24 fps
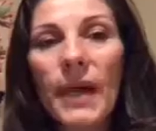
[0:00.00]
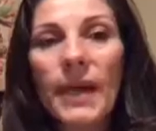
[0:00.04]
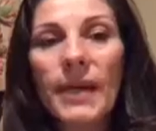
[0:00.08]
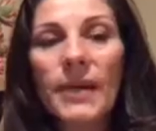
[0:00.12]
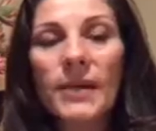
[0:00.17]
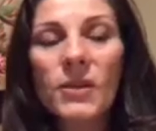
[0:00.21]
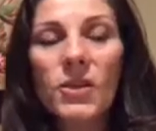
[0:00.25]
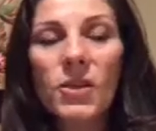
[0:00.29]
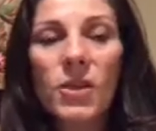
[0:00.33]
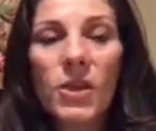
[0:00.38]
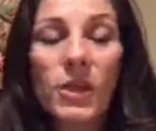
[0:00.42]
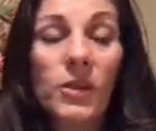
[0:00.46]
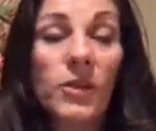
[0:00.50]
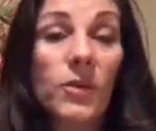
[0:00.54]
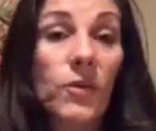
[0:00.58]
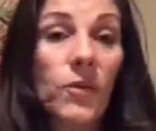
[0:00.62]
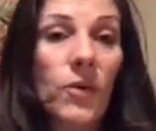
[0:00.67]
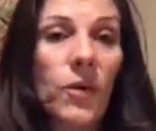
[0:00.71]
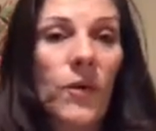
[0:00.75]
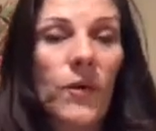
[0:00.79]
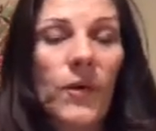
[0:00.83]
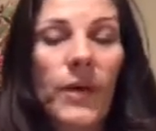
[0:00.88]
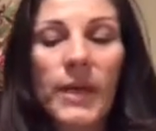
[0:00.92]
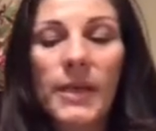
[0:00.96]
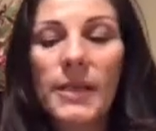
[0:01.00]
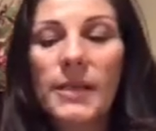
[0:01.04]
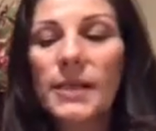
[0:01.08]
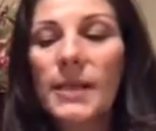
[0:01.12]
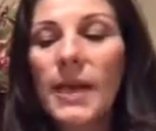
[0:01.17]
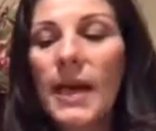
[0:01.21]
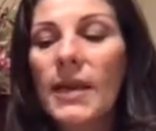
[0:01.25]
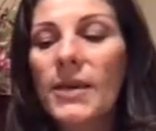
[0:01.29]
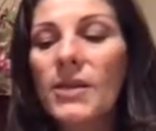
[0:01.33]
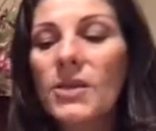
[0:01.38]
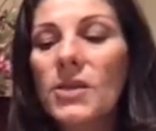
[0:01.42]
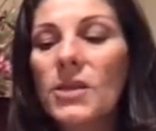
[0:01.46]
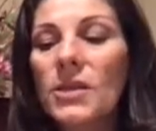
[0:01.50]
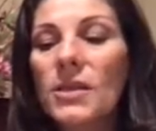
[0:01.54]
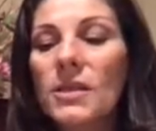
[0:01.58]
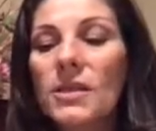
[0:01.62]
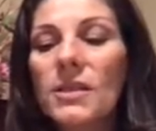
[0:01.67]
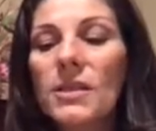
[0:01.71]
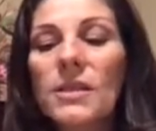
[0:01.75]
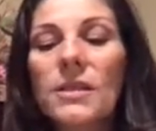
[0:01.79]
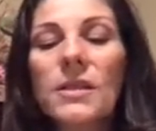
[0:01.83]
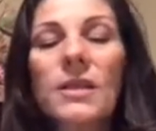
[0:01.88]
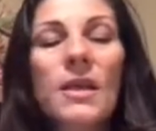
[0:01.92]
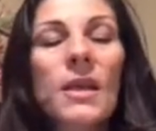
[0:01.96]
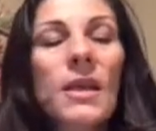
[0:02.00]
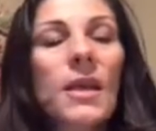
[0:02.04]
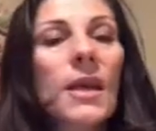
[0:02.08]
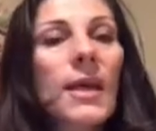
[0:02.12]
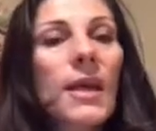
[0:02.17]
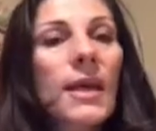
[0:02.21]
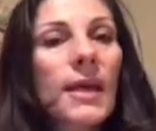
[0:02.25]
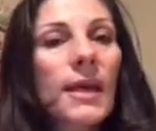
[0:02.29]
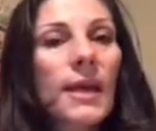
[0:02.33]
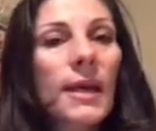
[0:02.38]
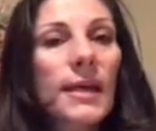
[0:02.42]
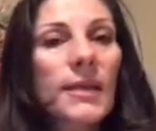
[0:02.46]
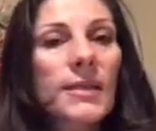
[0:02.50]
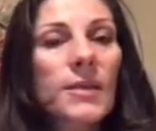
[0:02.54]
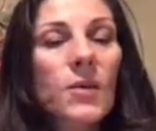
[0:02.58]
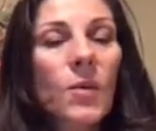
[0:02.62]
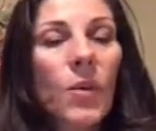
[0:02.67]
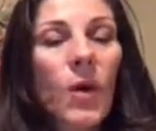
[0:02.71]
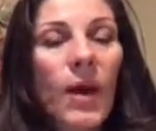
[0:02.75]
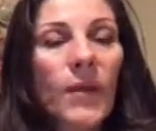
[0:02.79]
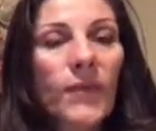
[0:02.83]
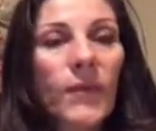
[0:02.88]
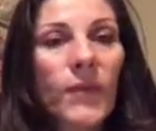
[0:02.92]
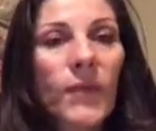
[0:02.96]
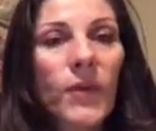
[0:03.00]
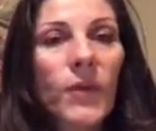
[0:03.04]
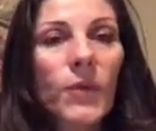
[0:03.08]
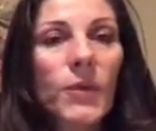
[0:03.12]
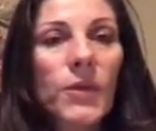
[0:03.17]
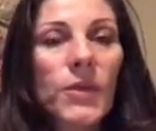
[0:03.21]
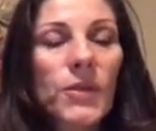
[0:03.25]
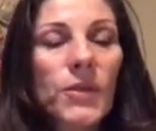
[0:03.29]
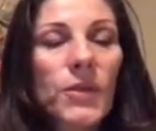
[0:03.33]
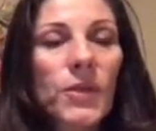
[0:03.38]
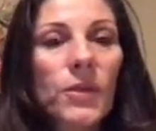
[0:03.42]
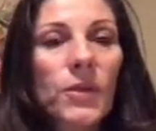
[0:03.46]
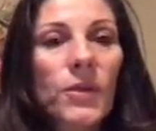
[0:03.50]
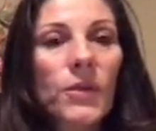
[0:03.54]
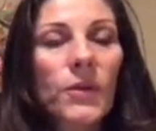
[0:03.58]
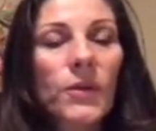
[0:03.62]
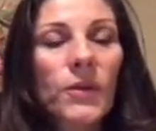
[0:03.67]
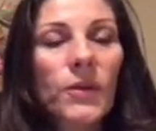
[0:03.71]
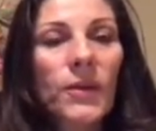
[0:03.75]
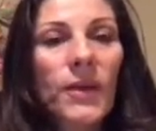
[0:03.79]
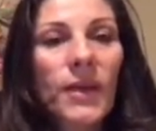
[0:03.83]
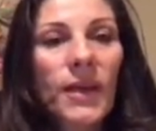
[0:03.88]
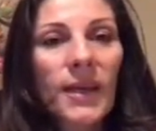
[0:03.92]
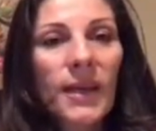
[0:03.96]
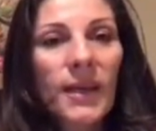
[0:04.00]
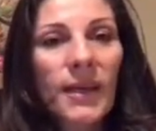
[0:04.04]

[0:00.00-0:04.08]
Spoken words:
and gender orientations is quite fluid too,